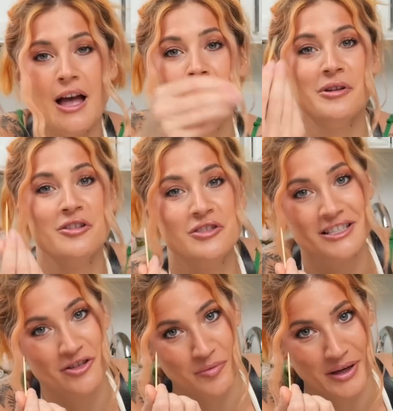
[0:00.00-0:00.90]
I'm gonna use a
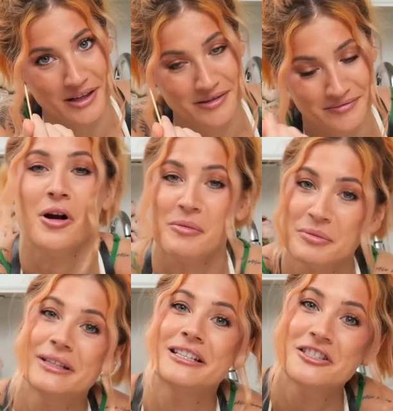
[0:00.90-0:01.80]
toothpick. I'm
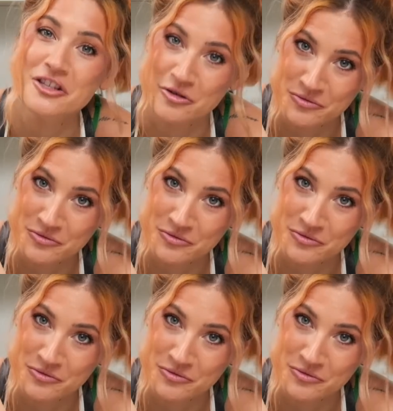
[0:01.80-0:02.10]
gonna need two